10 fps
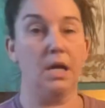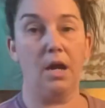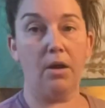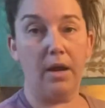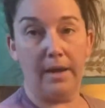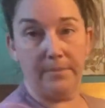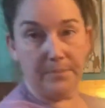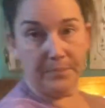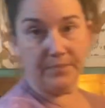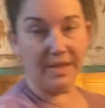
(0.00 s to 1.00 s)
Okay,
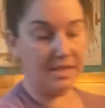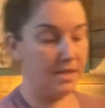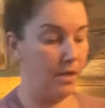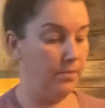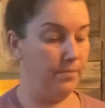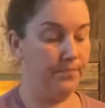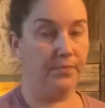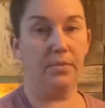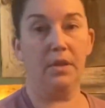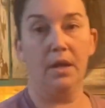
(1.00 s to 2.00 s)
so
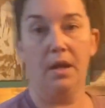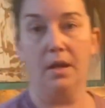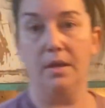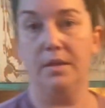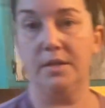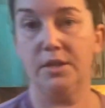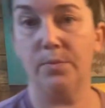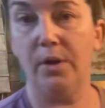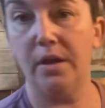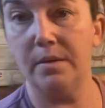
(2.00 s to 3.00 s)
this is
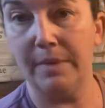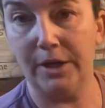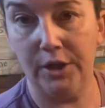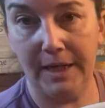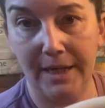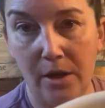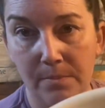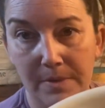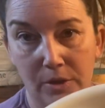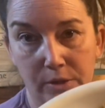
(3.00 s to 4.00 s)
what my cookie
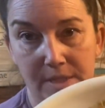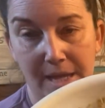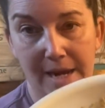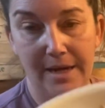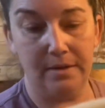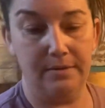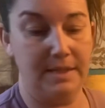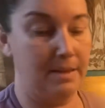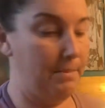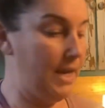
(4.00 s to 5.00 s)
dough looks like.
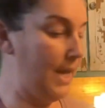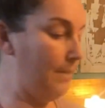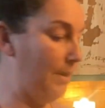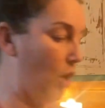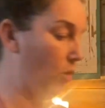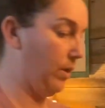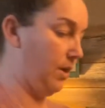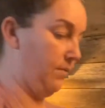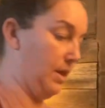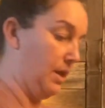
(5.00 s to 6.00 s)
It's a big bowl
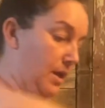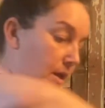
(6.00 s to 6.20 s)
of it.